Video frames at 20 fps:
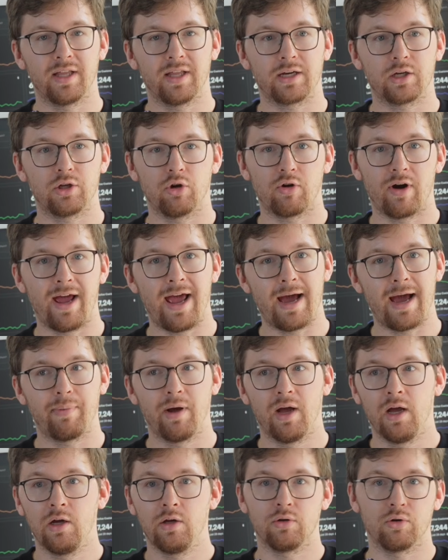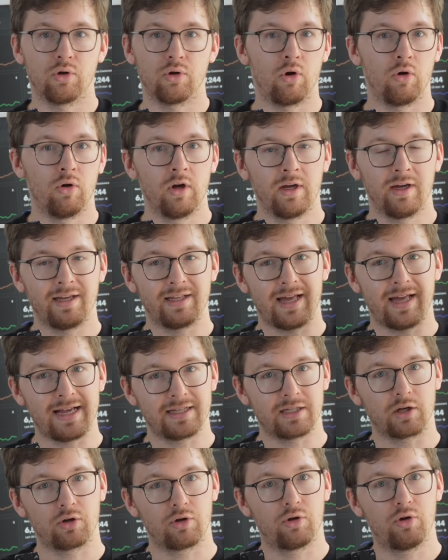like your app, it
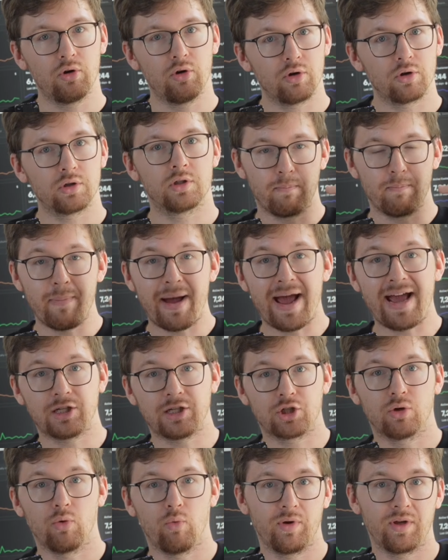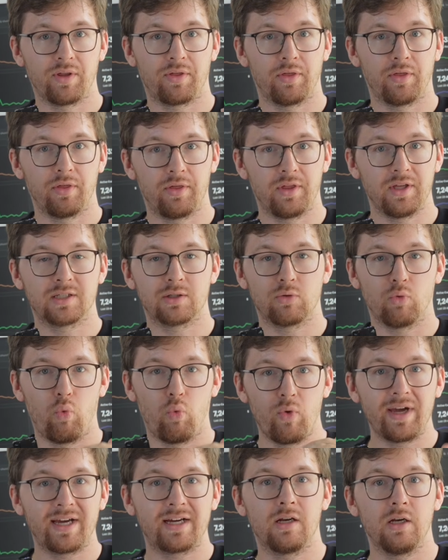has a good match with this
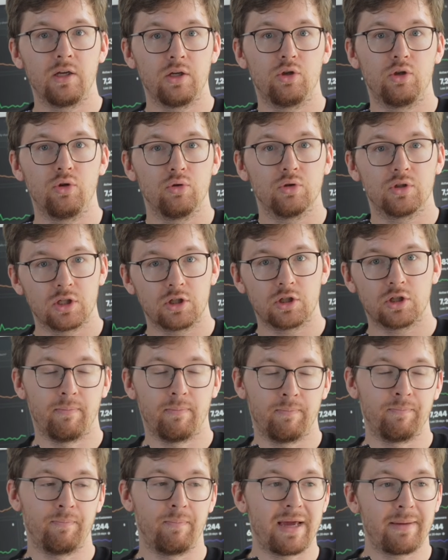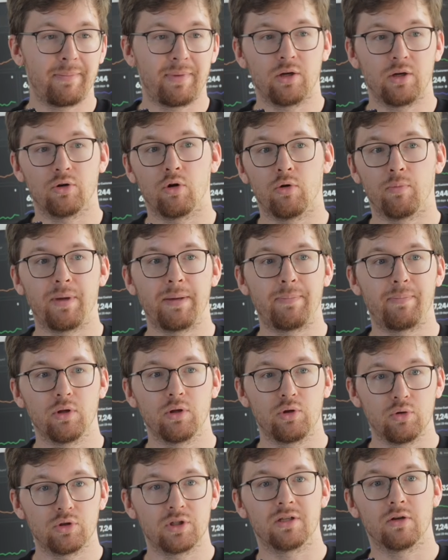weekly usage, maybe, people
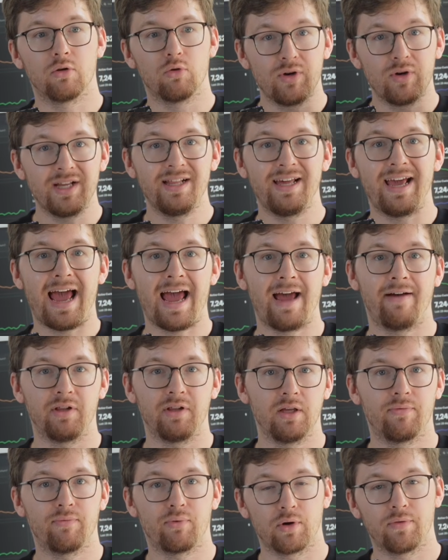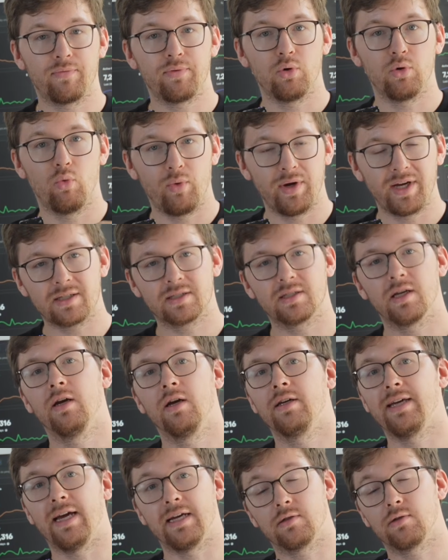use it really heavily for a few weeks.
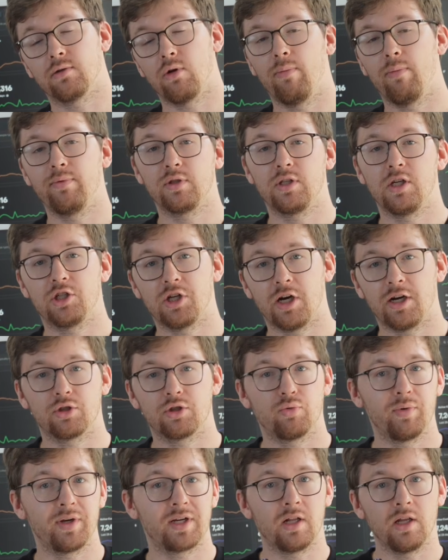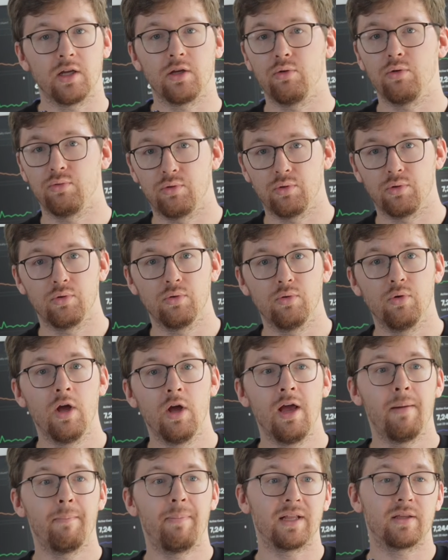Yes, obviously charge weekly, you do you.
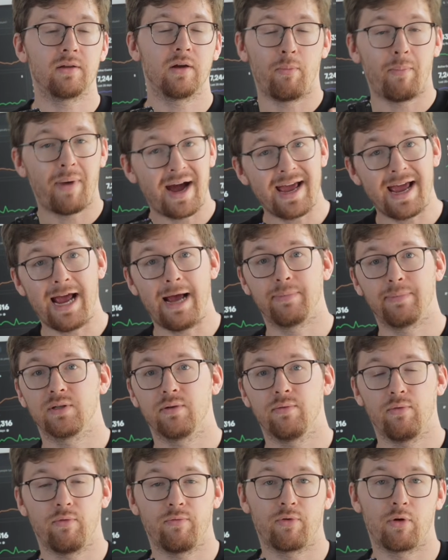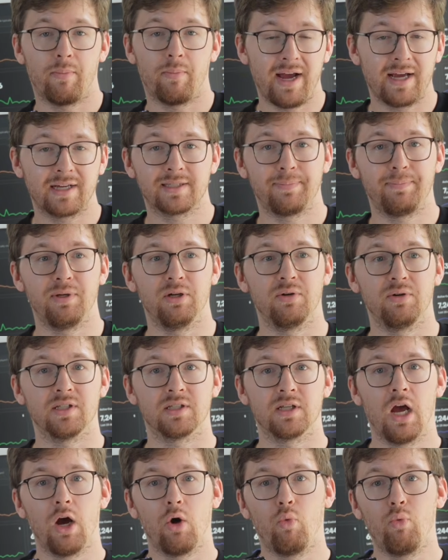But for my apps, from my
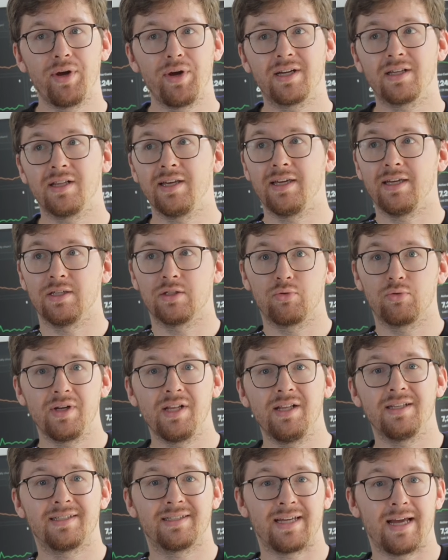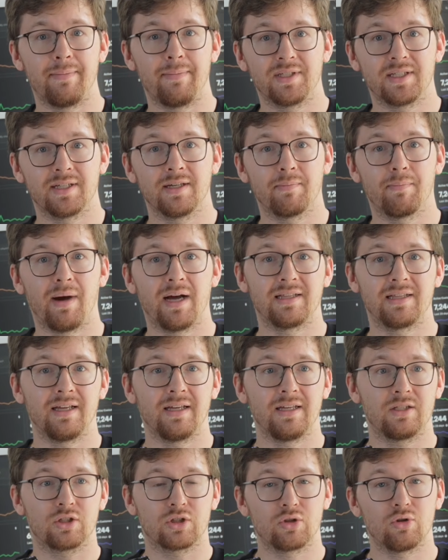experience, weekly is really tempting, but
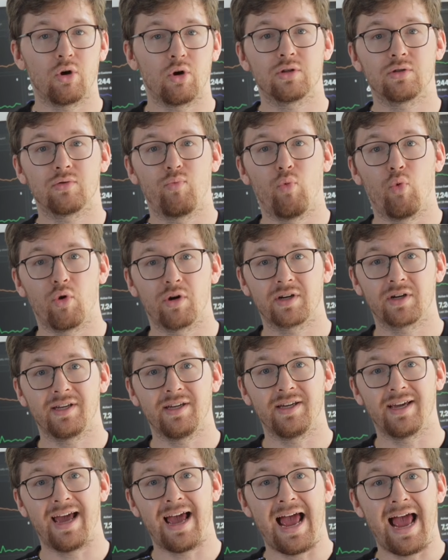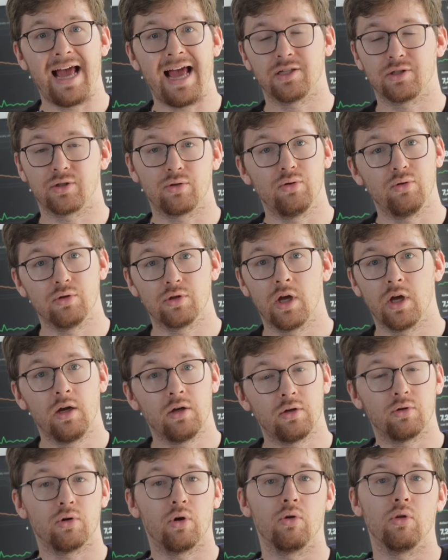it's not working as good,
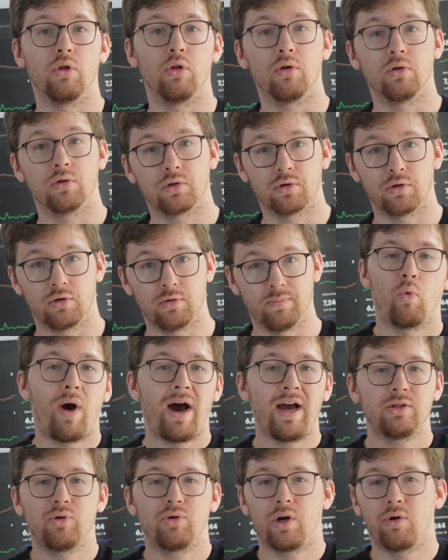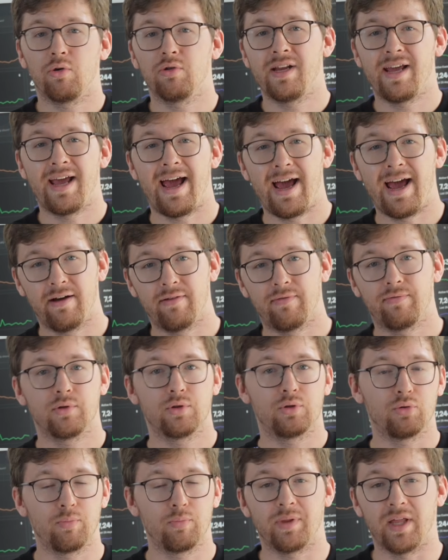long term. Why do I only have
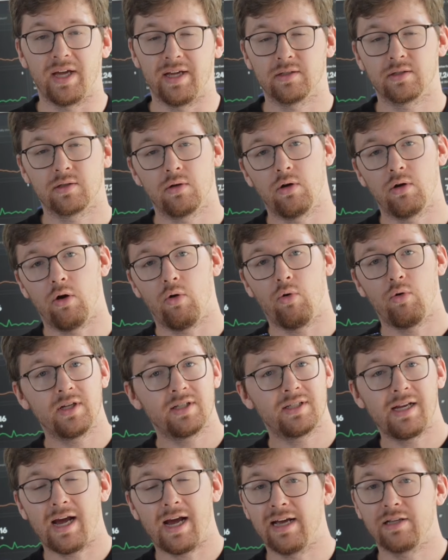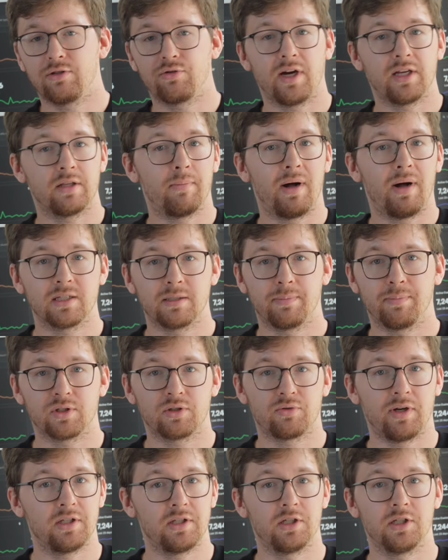2 plans? Honestly, I tried multiple
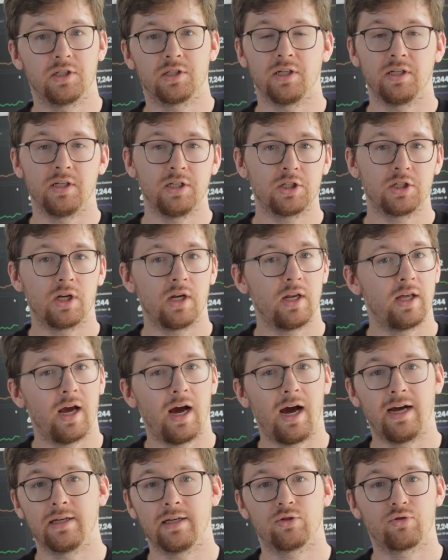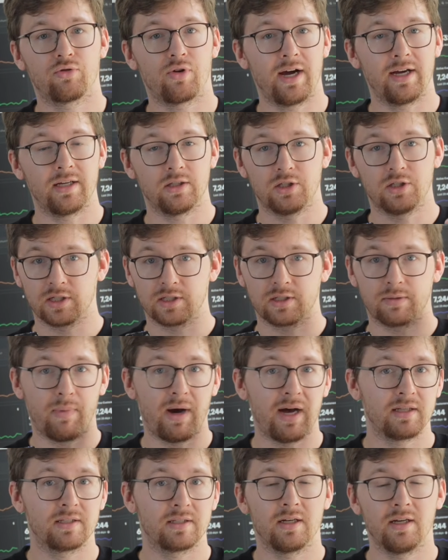strategies. Initially, I tried just
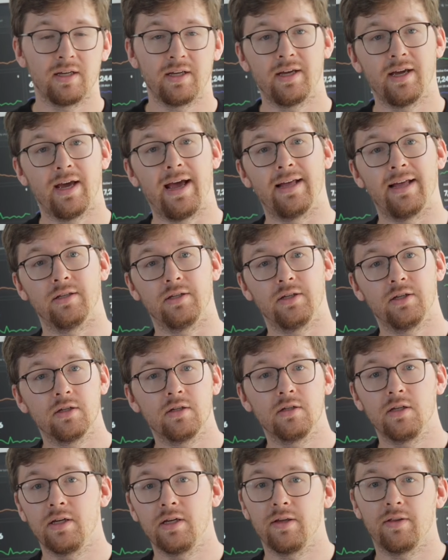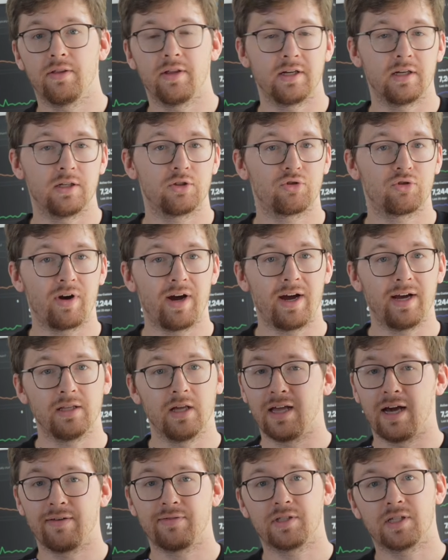monthly and yearly. Then I tried
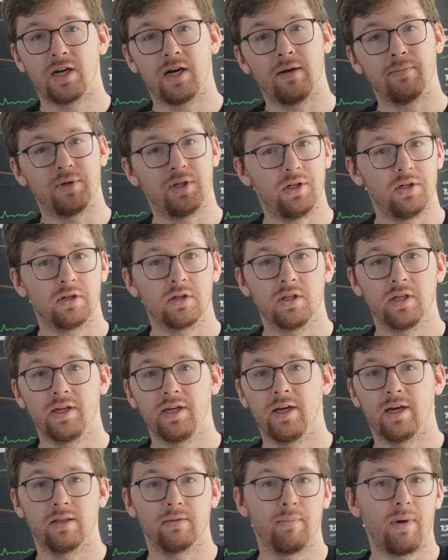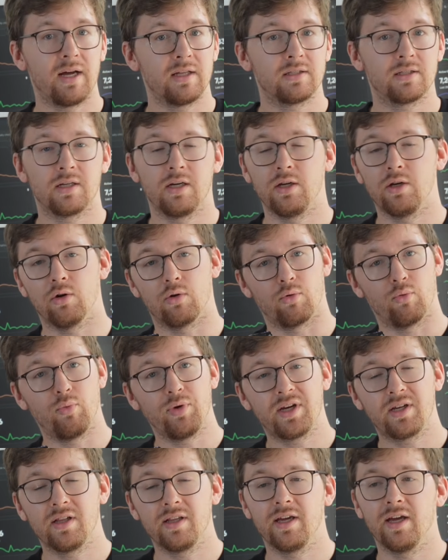lifetime, yearly and monthly or
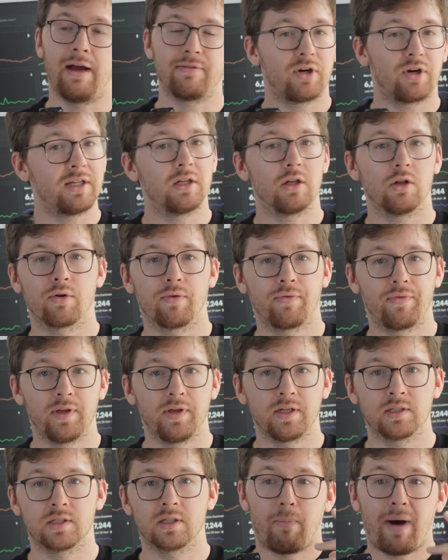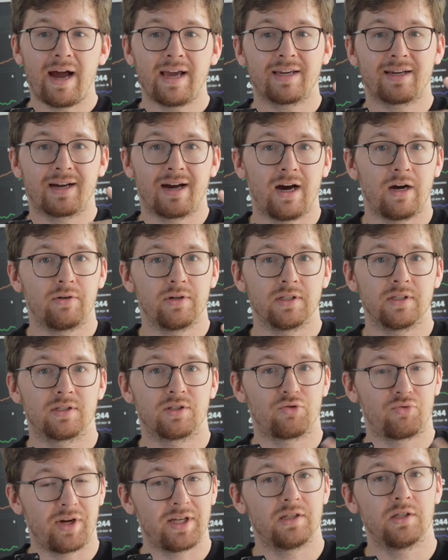weekly. I tried a lot of things. My current
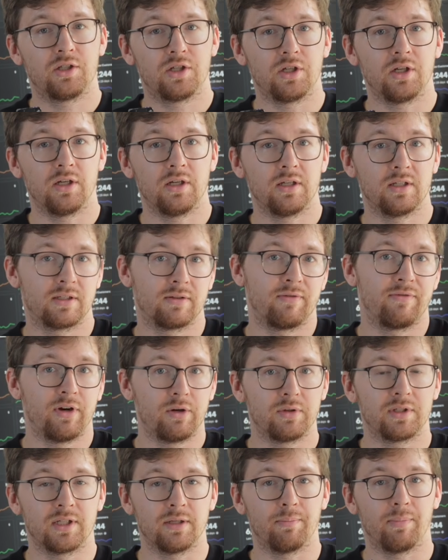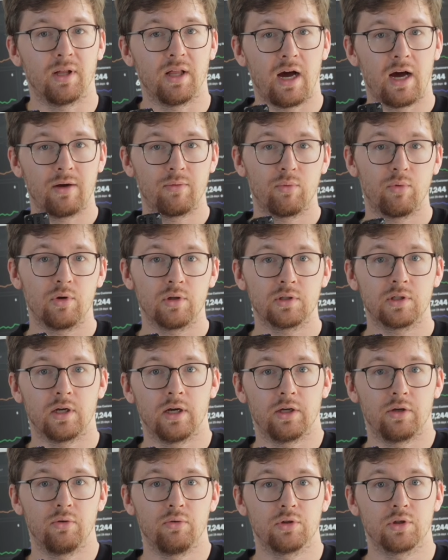strategy is very simple. I want
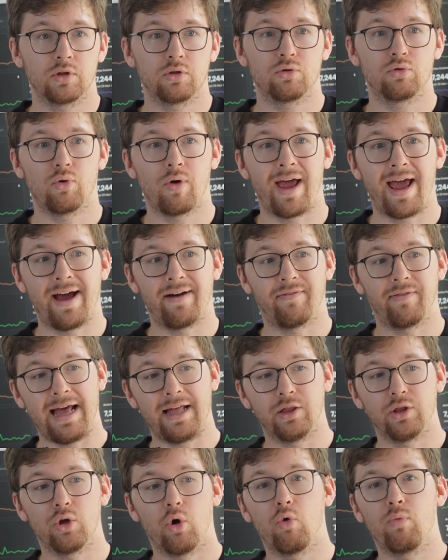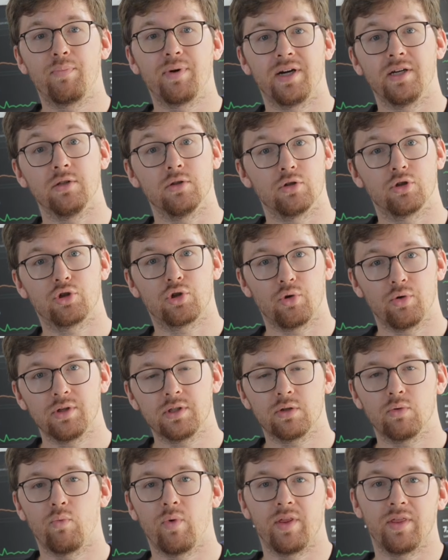a user to have a no-brainer
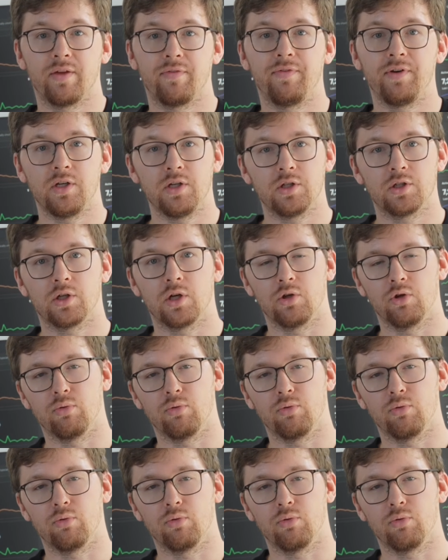choice when they finish an